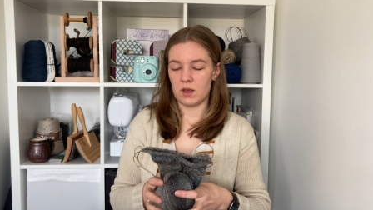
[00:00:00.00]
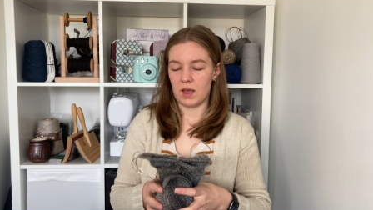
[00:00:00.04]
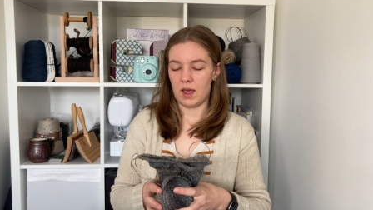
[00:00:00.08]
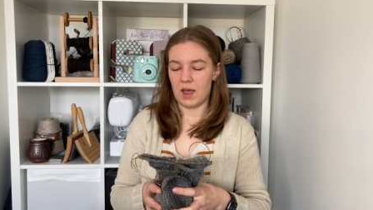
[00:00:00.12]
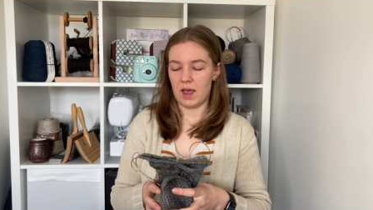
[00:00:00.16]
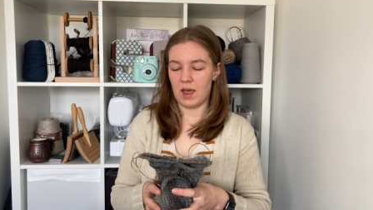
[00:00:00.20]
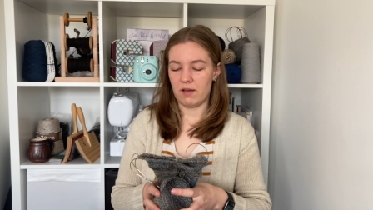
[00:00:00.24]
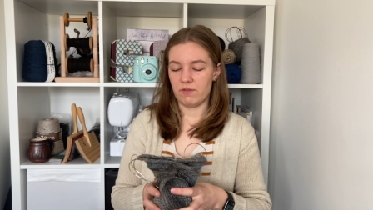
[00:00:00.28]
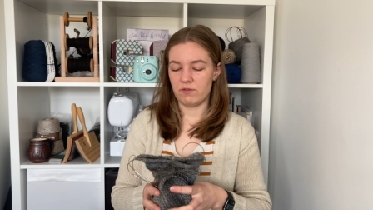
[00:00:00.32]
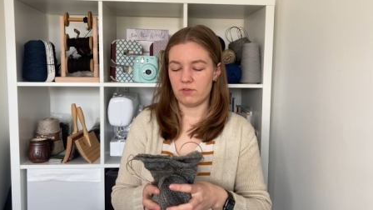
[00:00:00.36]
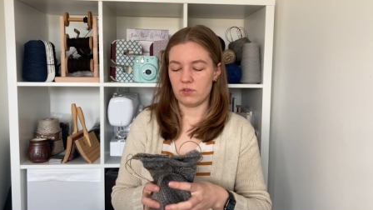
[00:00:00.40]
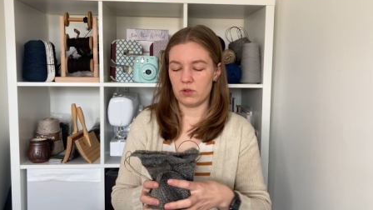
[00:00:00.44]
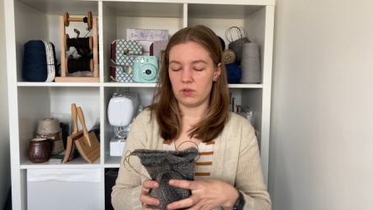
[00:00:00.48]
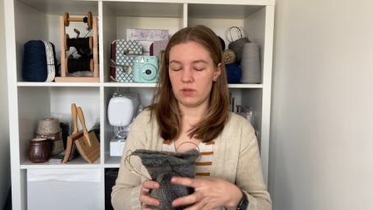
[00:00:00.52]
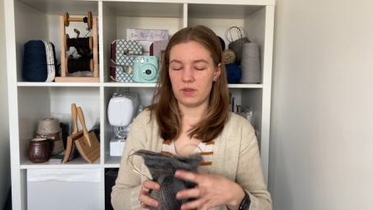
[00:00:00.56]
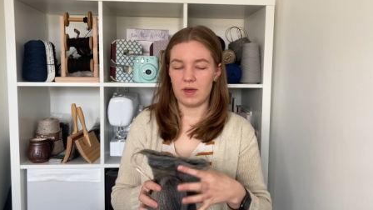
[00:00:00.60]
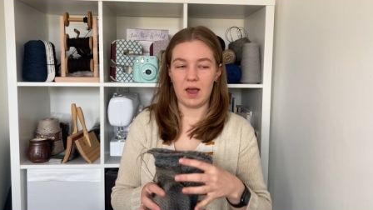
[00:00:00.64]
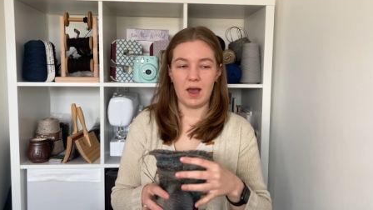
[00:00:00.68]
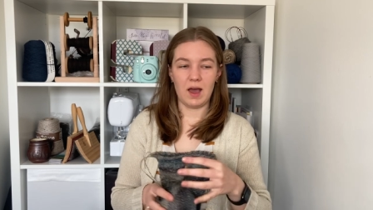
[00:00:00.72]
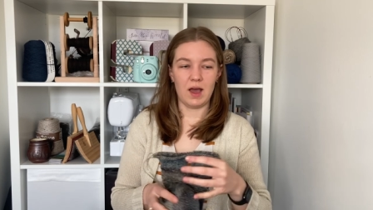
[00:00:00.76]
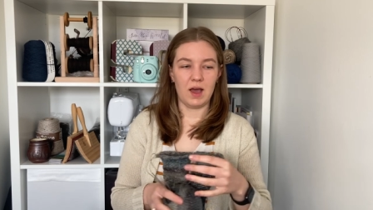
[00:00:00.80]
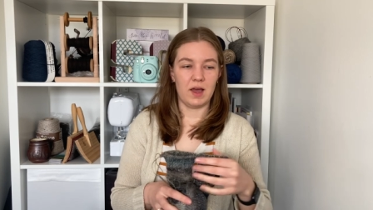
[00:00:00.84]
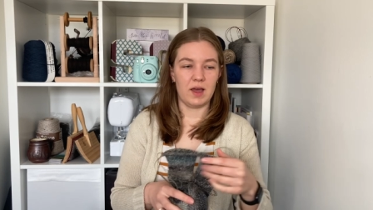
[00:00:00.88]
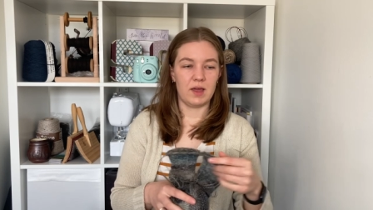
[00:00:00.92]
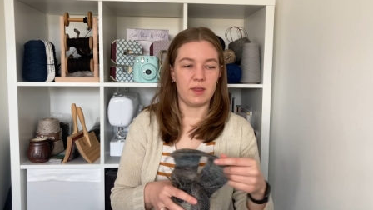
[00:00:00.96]
After
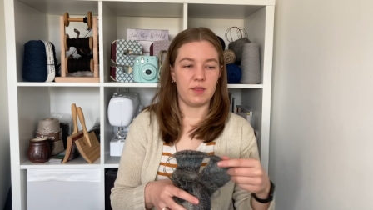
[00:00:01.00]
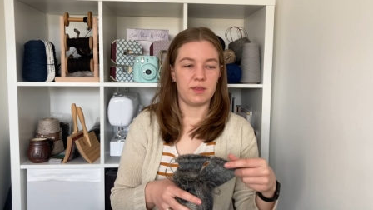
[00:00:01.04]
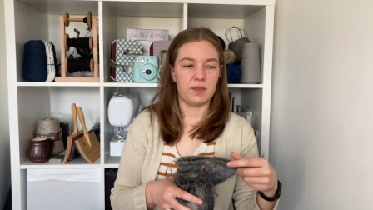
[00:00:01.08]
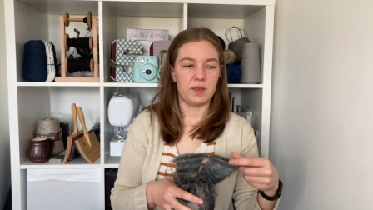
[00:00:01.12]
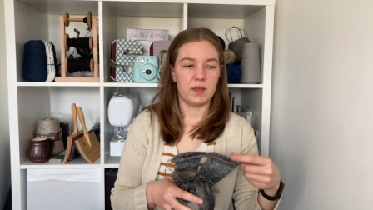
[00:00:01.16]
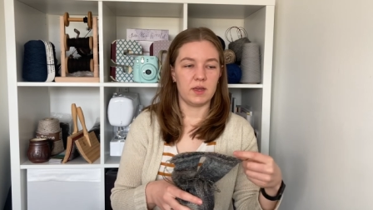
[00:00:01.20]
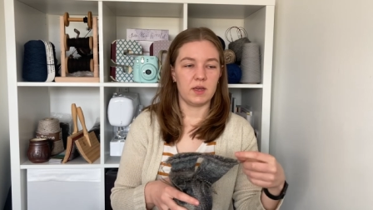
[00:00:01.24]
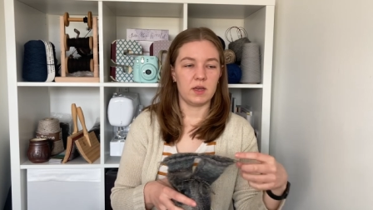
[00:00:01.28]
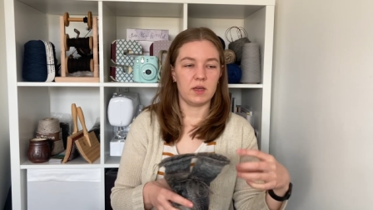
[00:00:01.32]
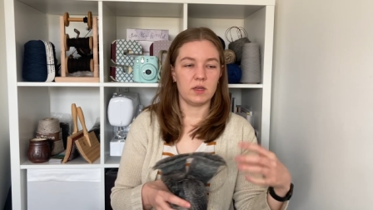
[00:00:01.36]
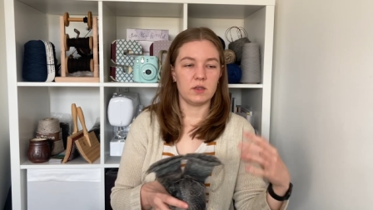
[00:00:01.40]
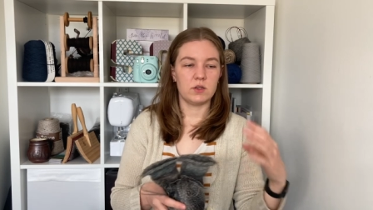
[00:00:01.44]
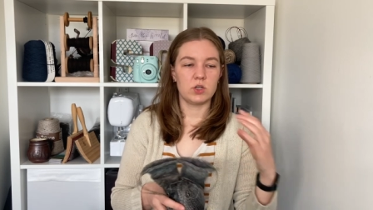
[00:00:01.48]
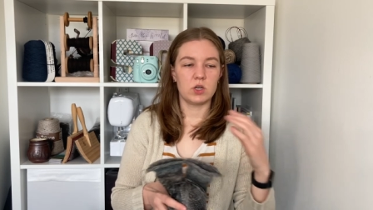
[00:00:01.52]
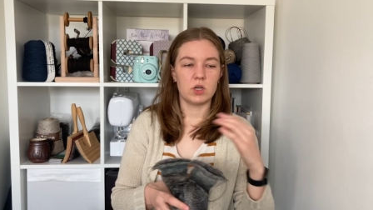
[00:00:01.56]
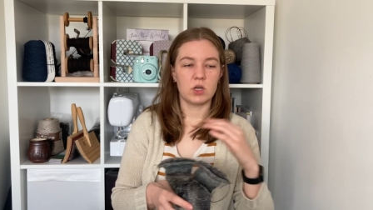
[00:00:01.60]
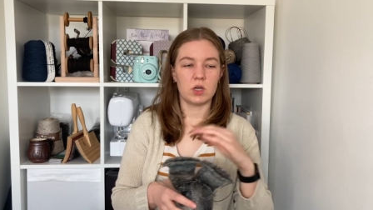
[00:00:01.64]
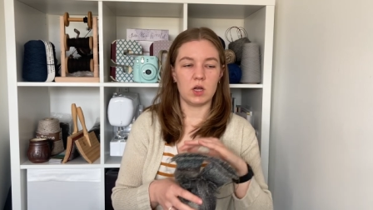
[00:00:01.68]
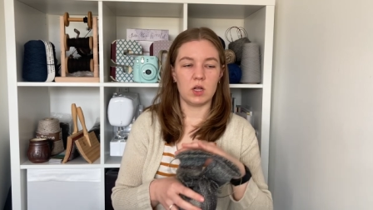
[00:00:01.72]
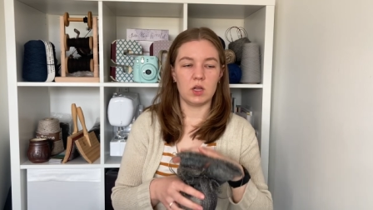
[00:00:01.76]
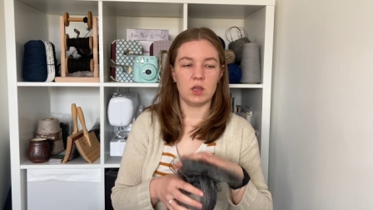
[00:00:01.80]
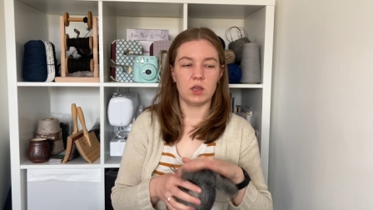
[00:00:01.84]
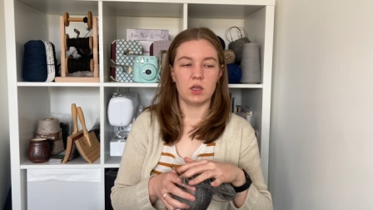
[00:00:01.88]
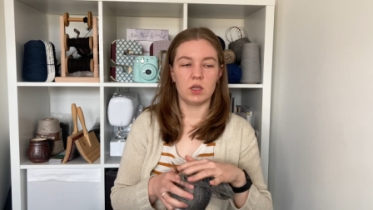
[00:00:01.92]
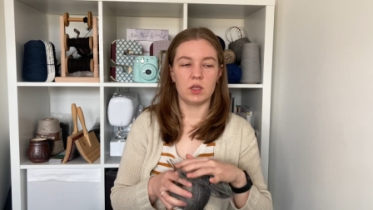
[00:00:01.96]
that, I think I took
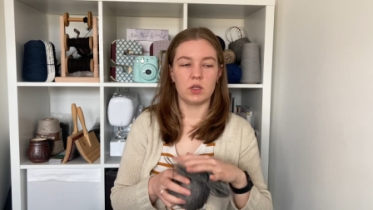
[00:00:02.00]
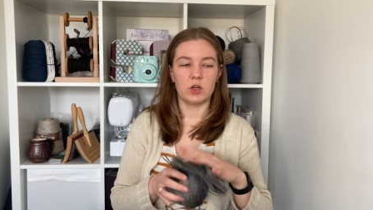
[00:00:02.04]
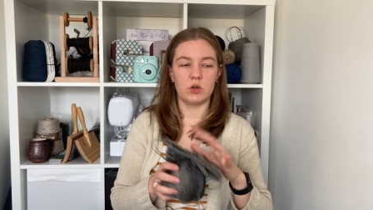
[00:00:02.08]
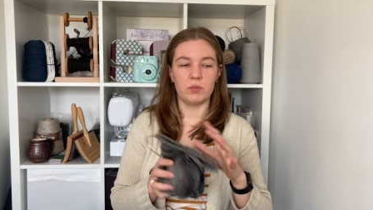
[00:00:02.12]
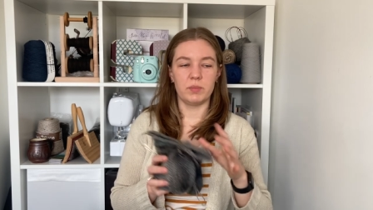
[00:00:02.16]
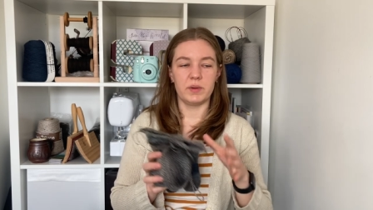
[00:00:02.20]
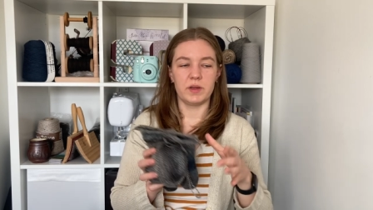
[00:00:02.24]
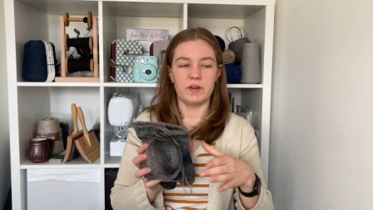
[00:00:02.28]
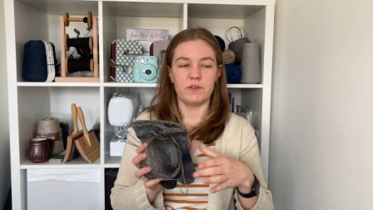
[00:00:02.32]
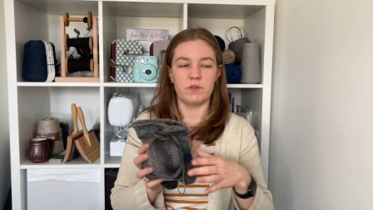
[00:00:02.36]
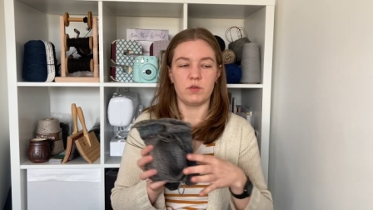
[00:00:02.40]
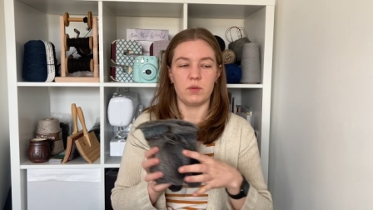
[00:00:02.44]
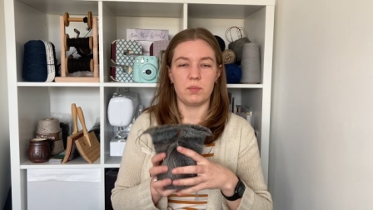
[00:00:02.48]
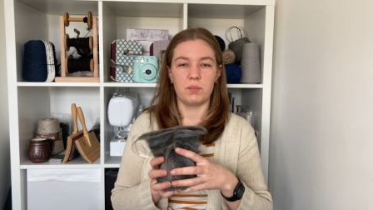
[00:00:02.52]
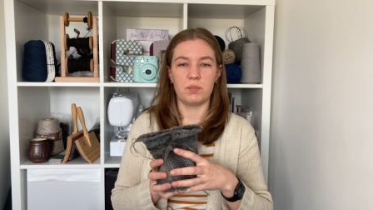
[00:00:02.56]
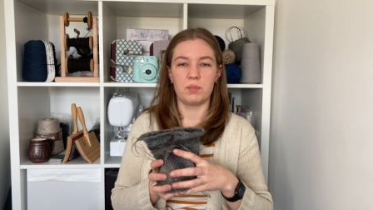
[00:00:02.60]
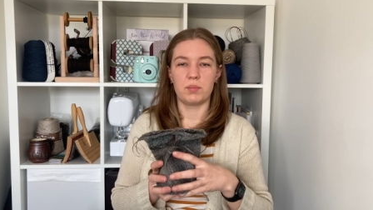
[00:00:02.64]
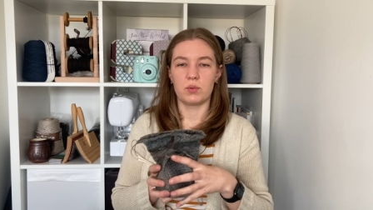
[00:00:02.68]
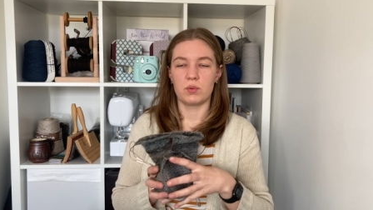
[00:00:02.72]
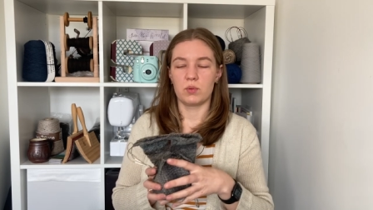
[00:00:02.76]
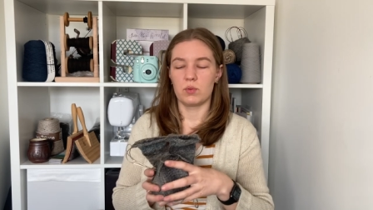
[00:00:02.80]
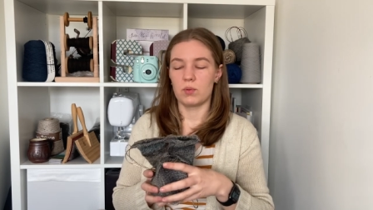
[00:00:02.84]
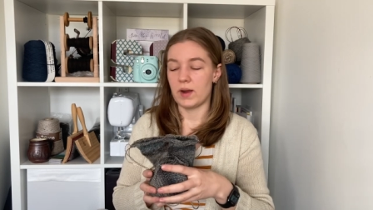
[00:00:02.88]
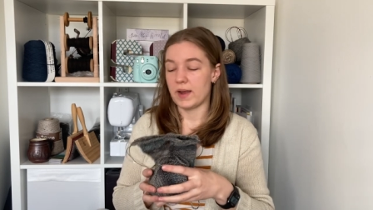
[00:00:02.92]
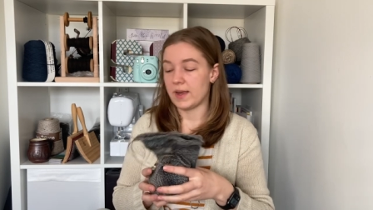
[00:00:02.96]
a little bit of a
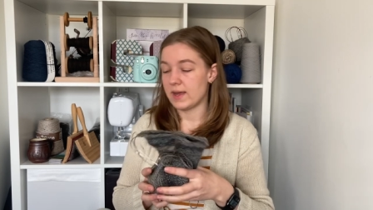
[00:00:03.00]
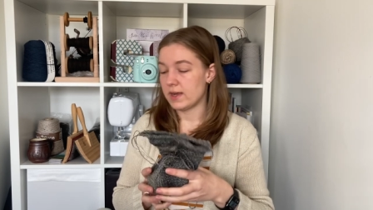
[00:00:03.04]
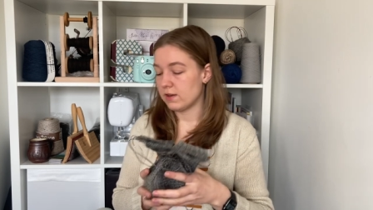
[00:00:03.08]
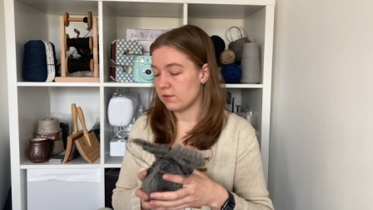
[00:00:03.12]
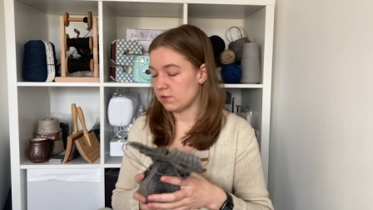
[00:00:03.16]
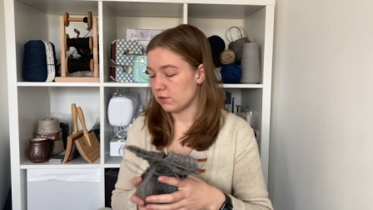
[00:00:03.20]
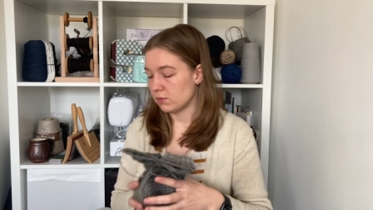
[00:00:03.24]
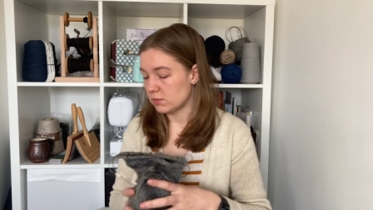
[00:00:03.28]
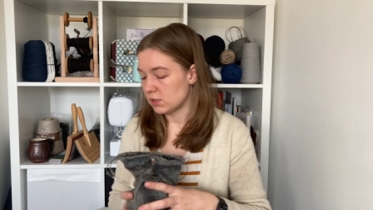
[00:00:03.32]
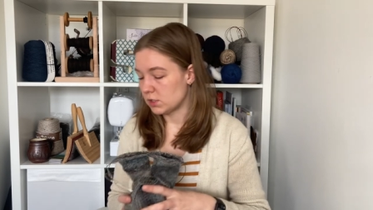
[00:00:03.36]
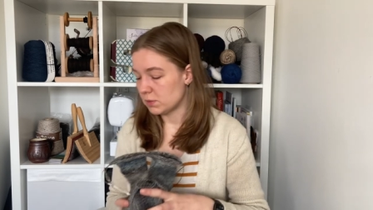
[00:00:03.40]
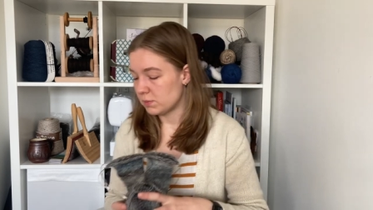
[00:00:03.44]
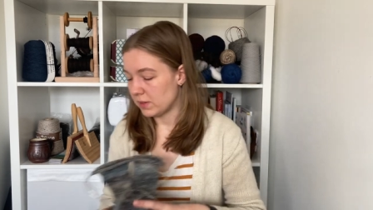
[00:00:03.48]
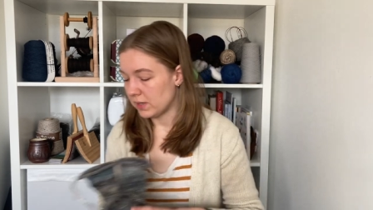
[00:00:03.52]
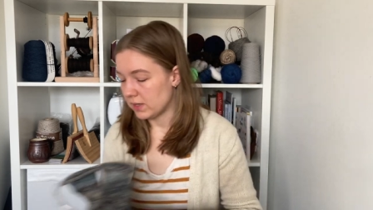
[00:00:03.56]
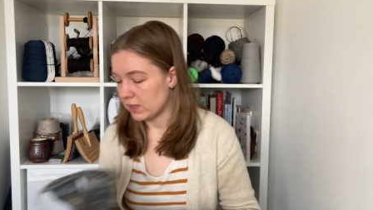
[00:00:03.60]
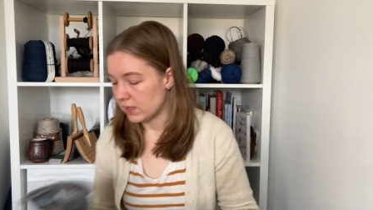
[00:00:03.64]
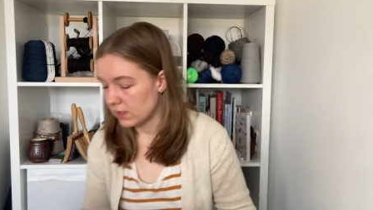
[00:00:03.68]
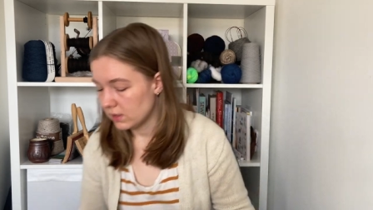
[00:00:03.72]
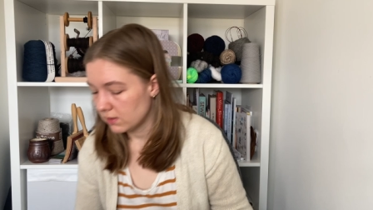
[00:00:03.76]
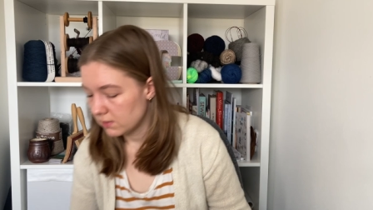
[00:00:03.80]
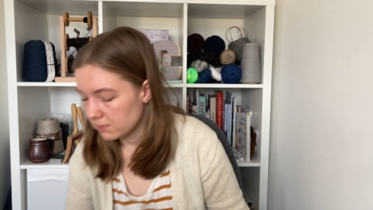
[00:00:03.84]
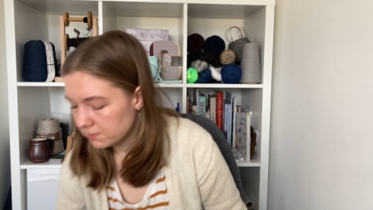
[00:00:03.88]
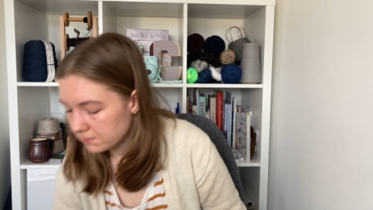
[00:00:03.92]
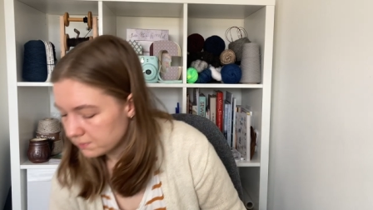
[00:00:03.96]
break from
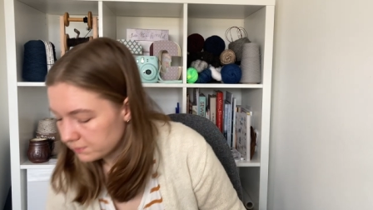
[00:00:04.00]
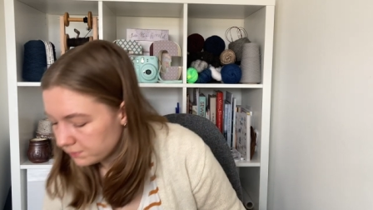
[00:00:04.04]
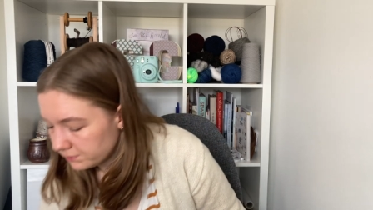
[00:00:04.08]
spinning.